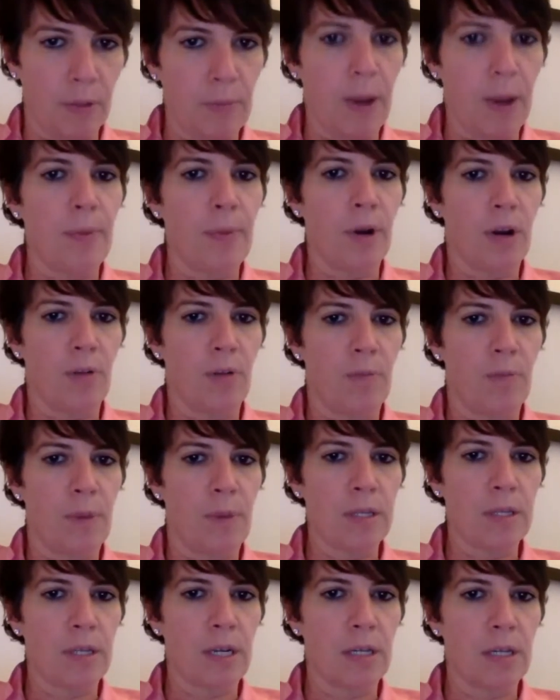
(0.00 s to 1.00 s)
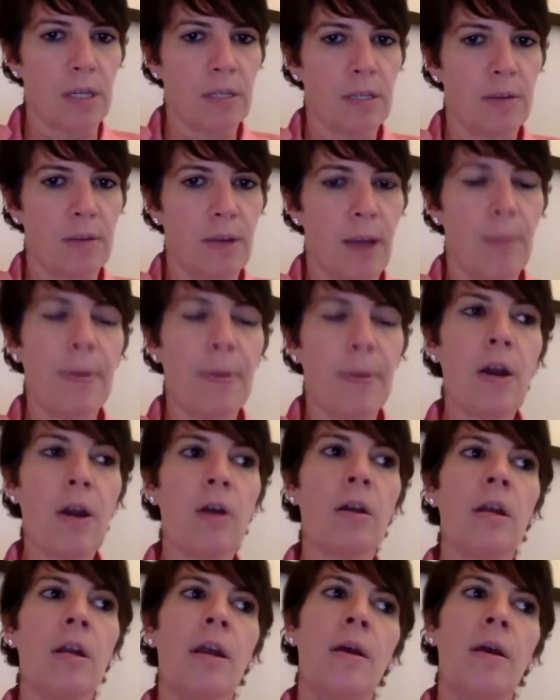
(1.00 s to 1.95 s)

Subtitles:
that are going to build my book of business.